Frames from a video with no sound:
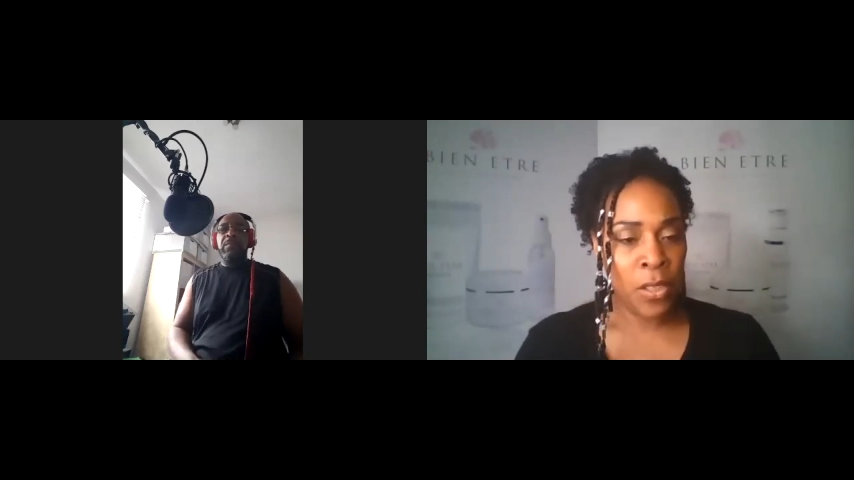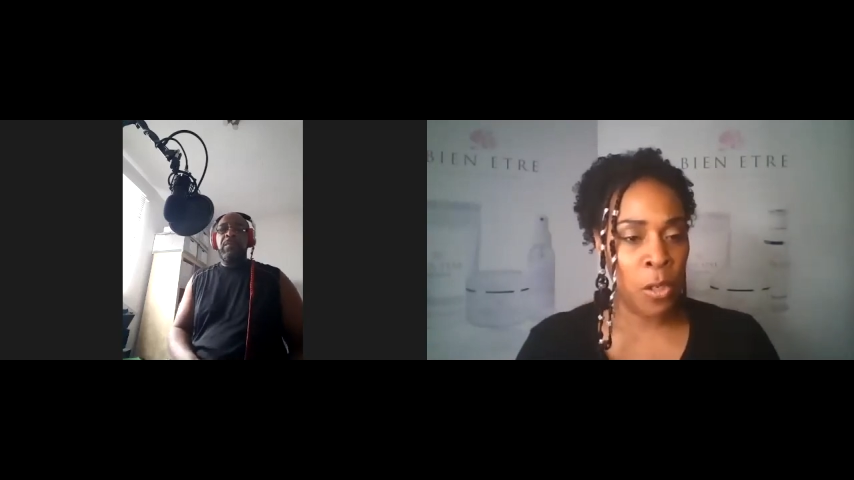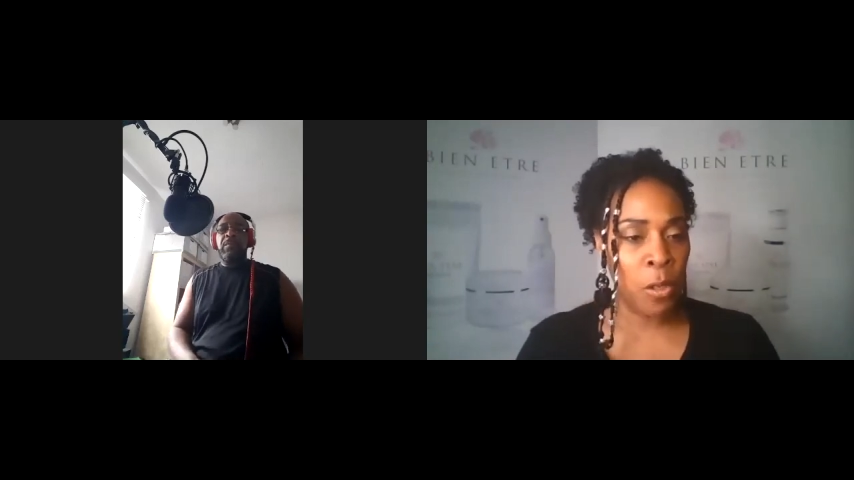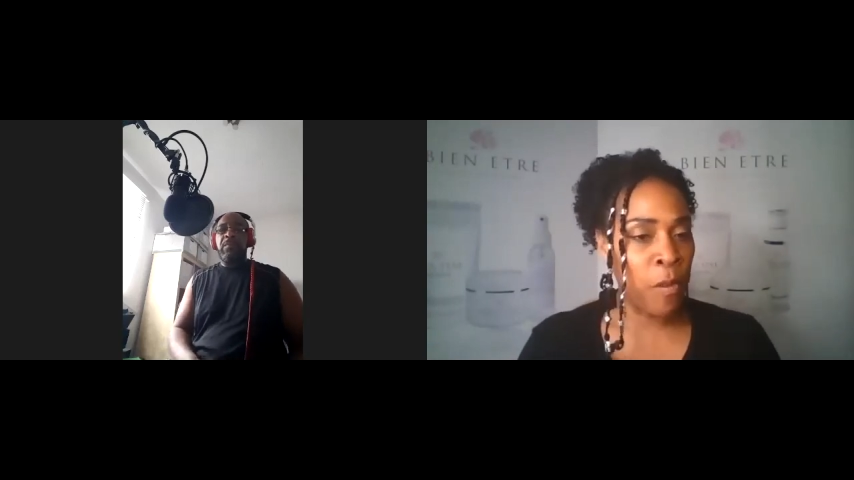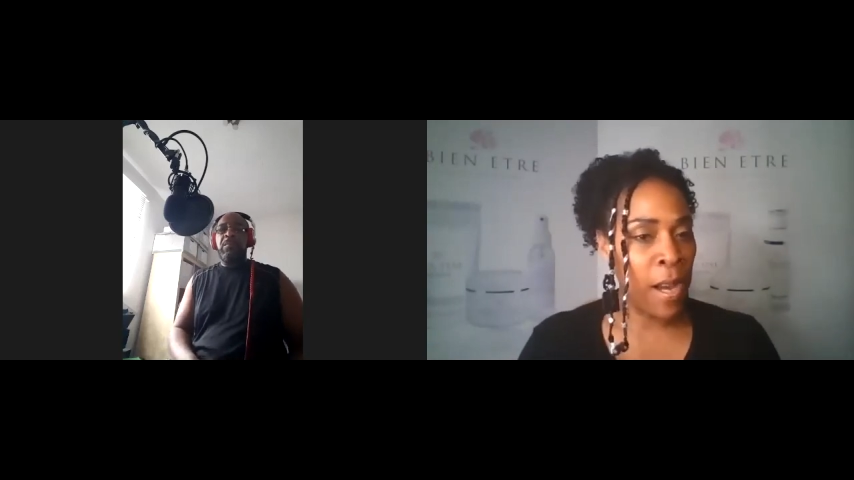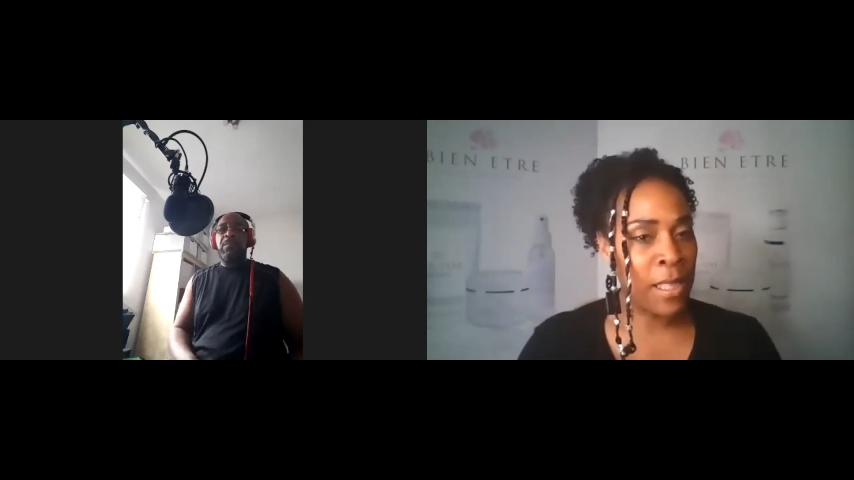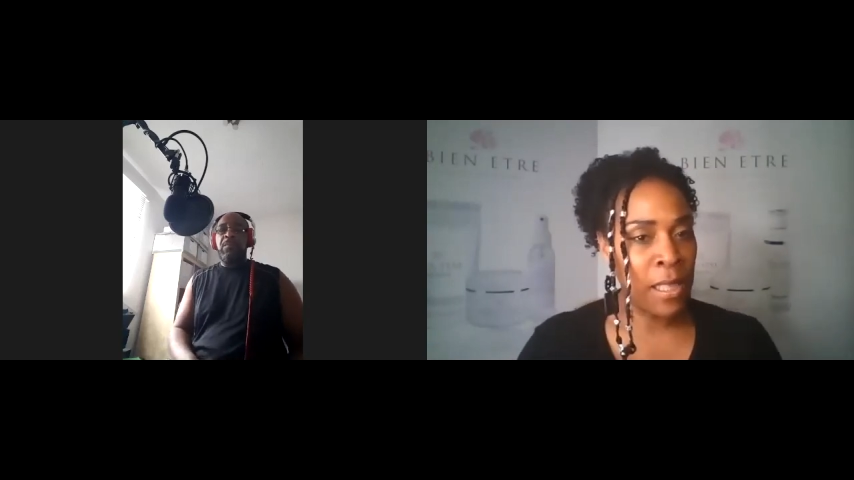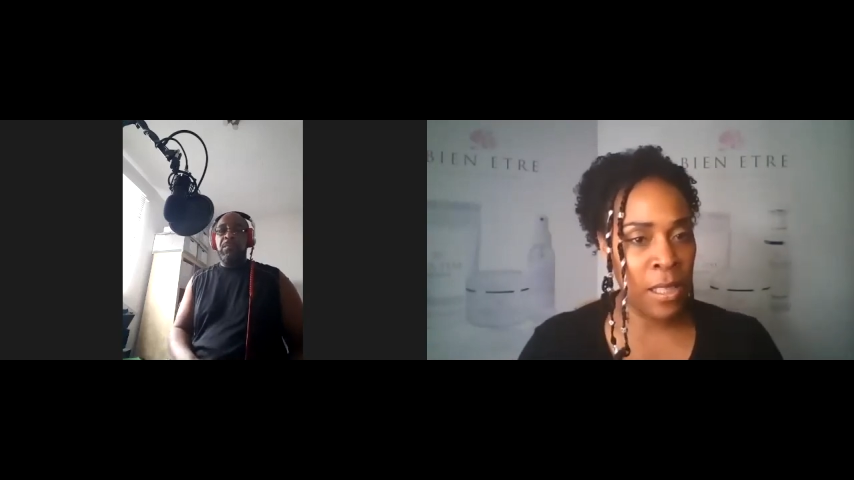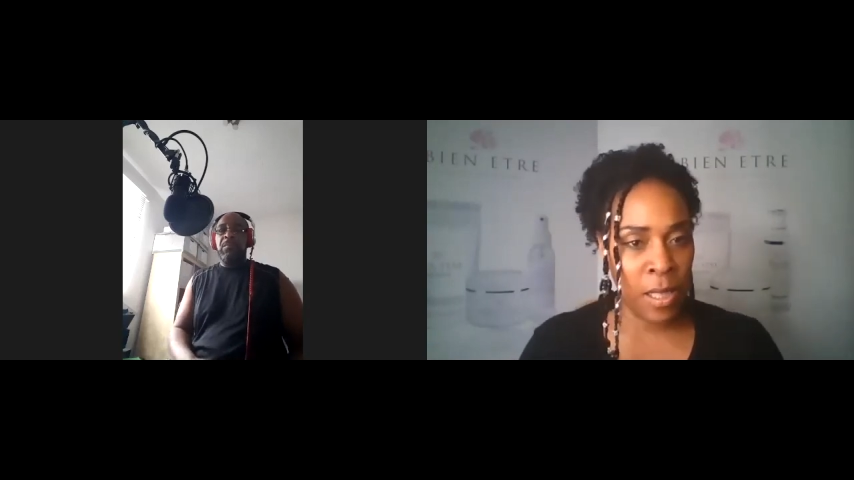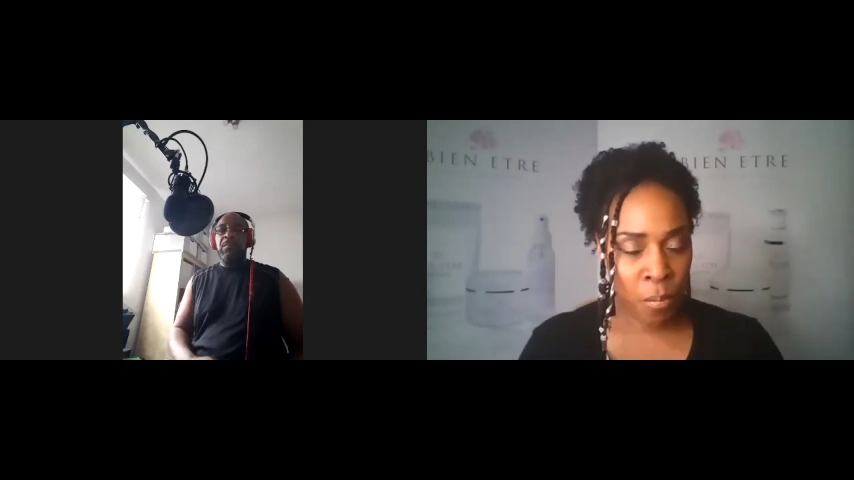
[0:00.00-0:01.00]
So you're
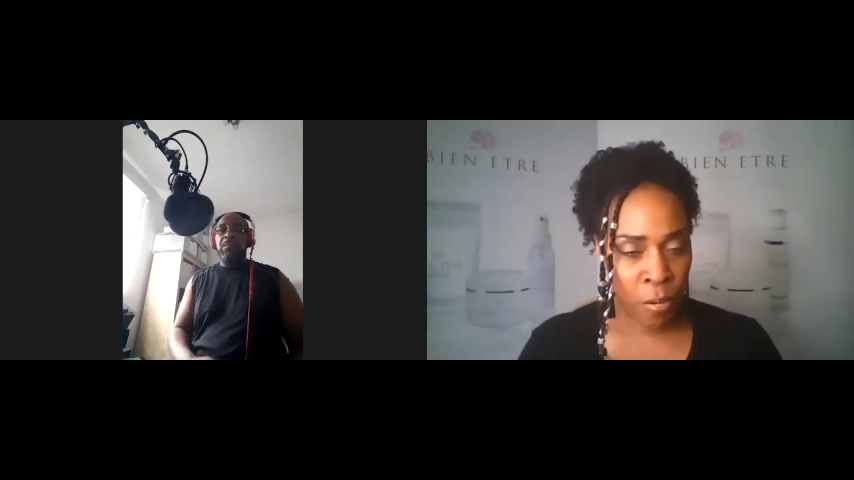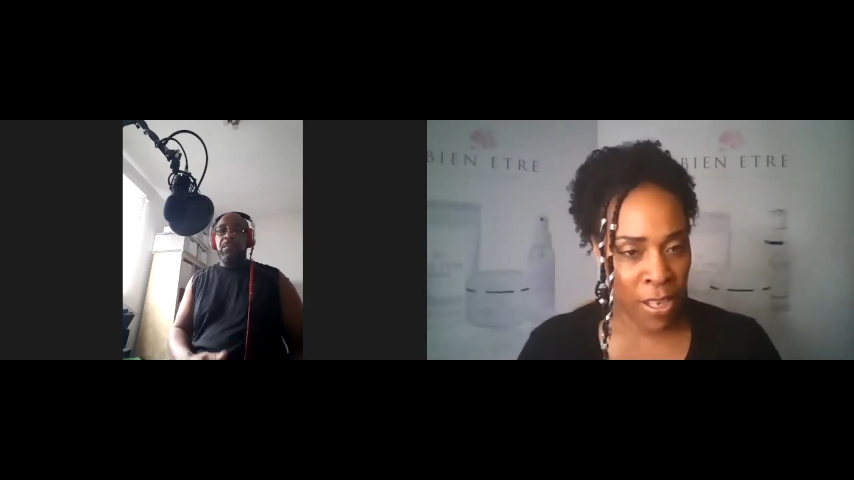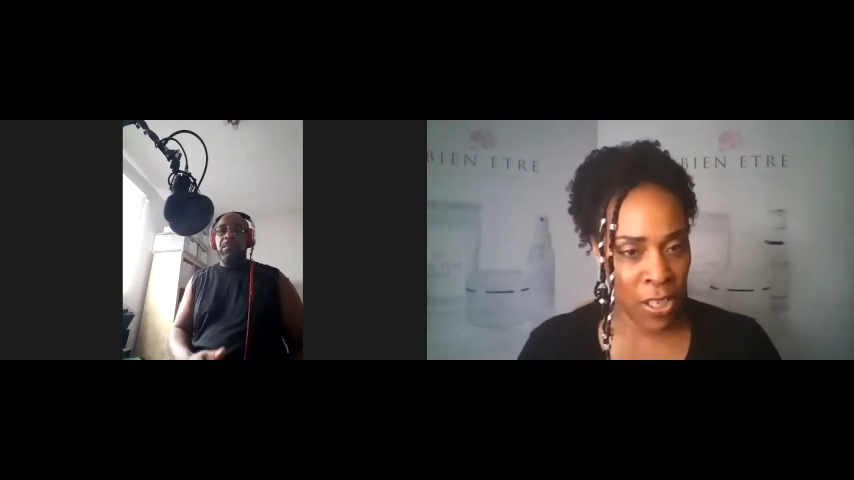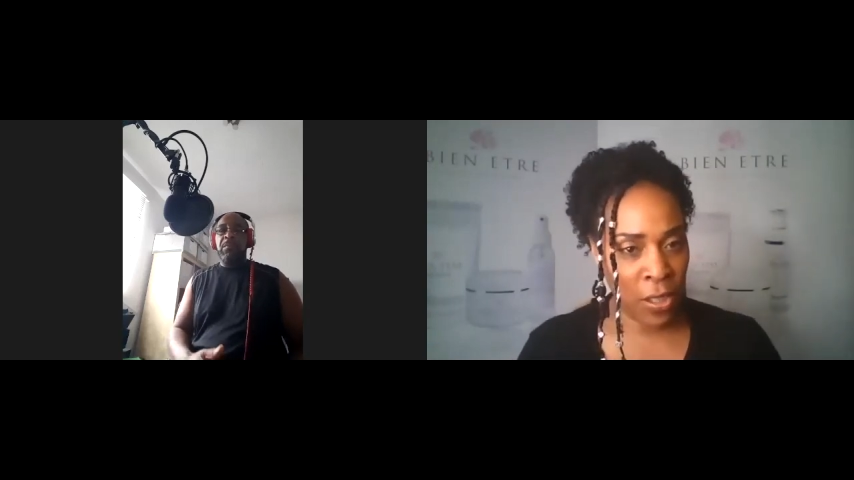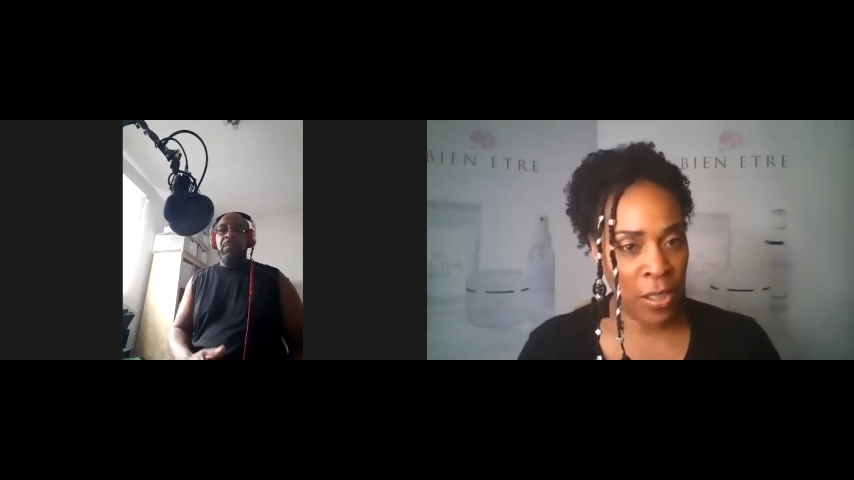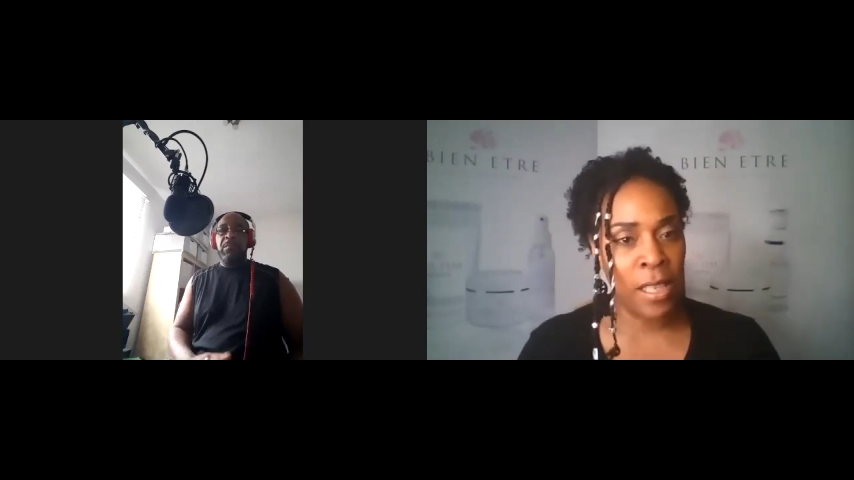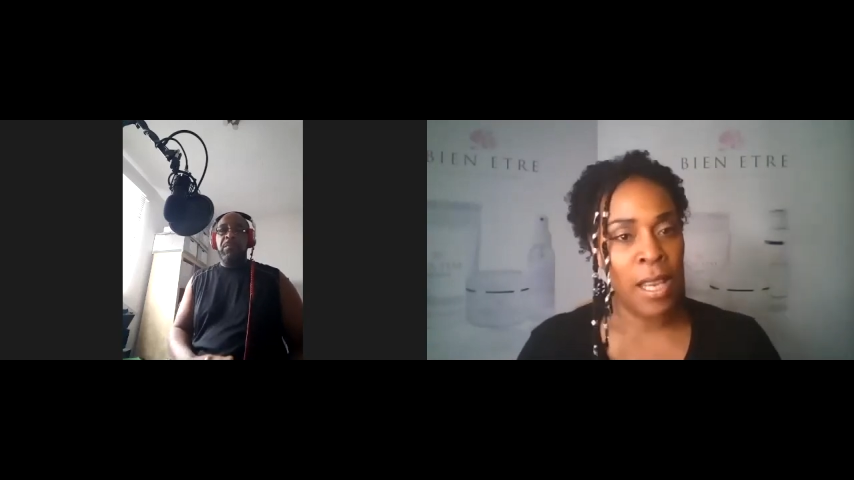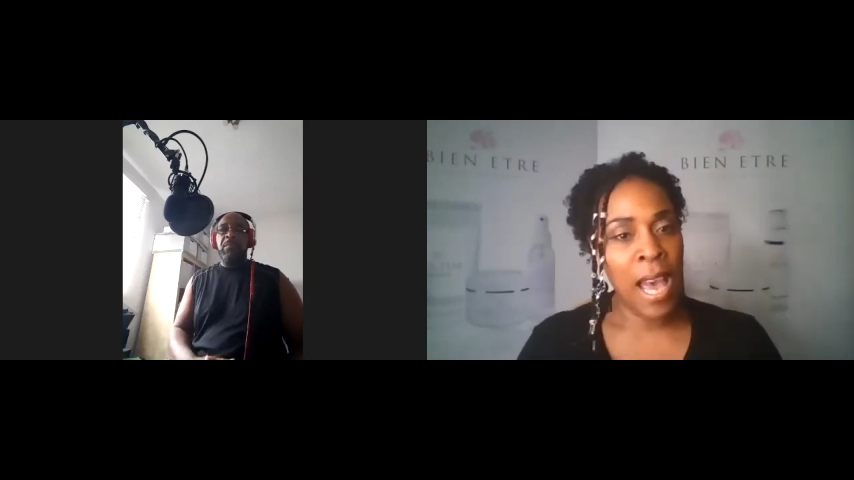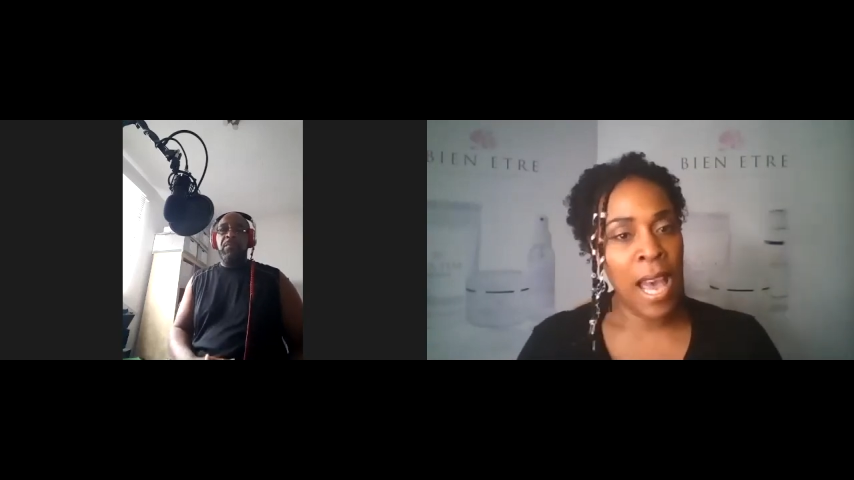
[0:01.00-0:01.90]
finding depression,